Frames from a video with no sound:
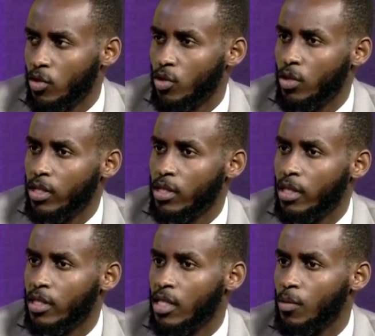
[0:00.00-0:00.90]
So you'll see
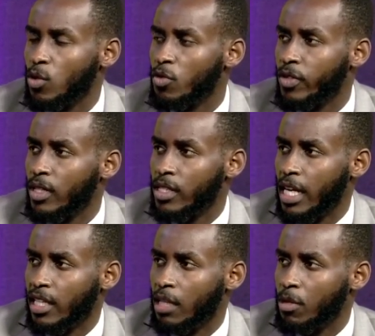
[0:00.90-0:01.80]
there's someone who feels
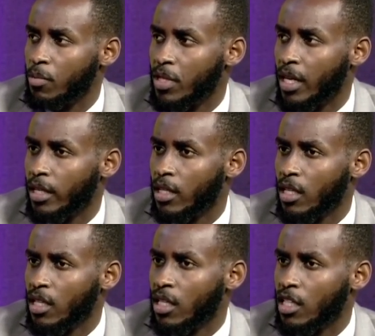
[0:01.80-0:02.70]
like the BBI
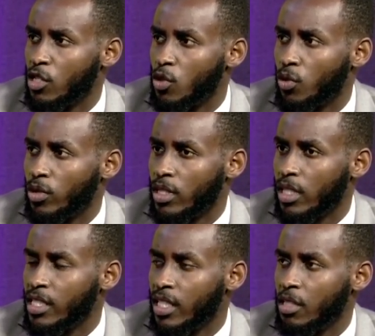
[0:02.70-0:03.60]
is not
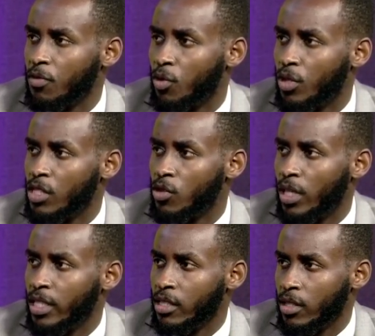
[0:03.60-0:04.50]
catering for his
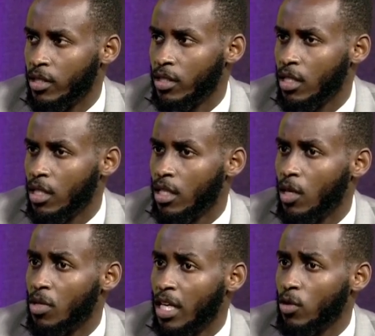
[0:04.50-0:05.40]
own.
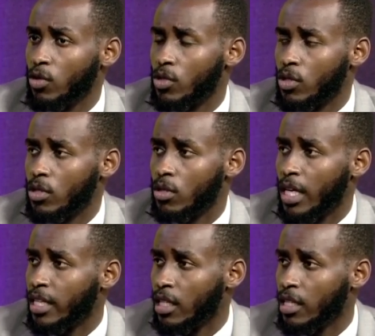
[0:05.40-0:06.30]
Now there are those
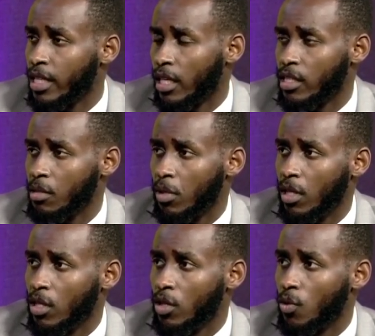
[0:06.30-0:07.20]
like Felinda Katimba
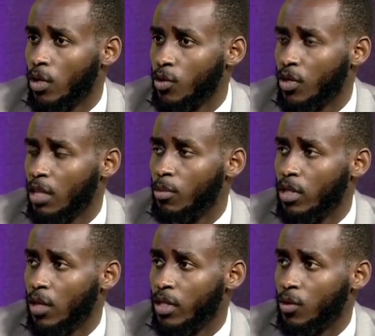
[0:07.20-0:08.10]
who are talking
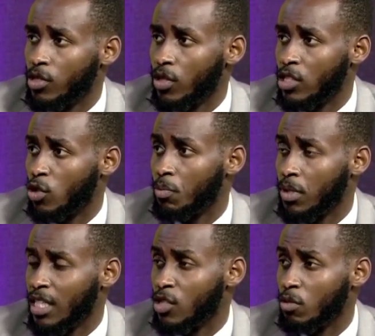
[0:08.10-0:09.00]
about how the constitution
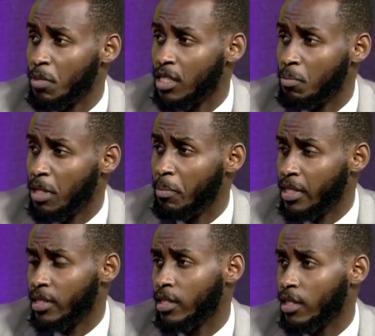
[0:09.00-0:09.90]
has not been
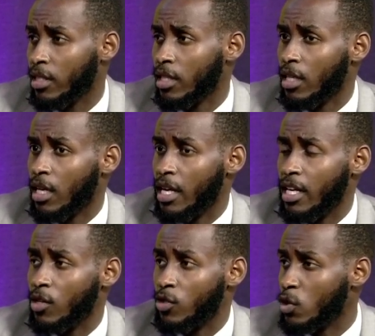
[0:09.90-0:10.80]
implemented,
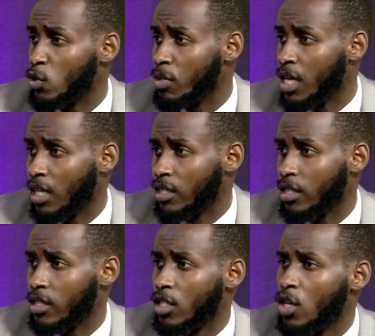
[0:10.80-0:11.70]
and now it's going to be
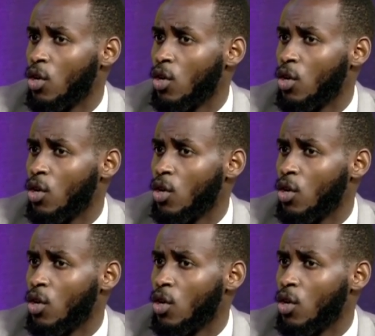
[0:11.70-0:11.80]
altered.